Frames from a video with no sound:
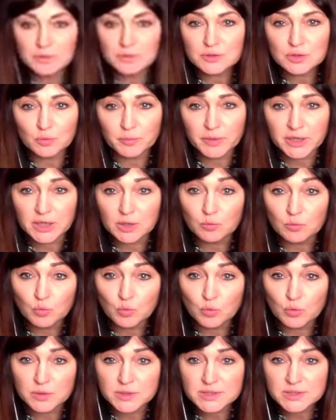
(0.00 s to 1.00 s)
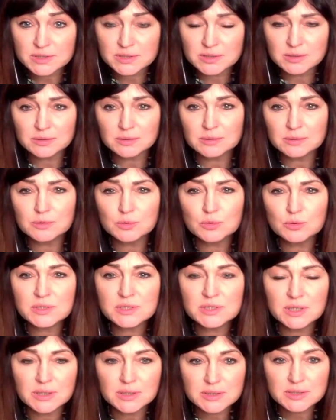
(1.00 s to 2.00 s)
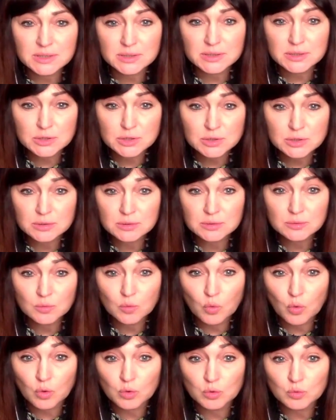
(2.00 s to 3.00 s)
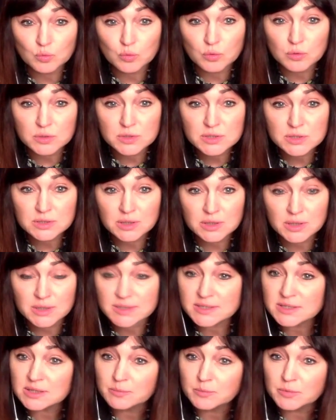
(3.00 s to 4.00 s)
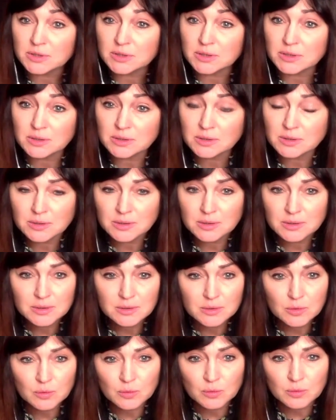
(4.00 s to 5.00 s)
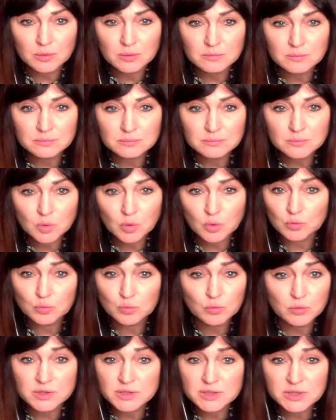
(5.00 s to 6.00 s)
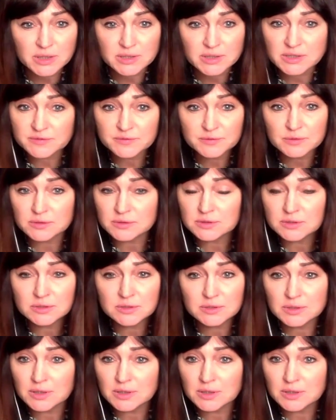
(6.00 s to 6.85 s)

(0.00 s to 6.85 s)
so many wars. Do you think that all wars are similar or all wars are different?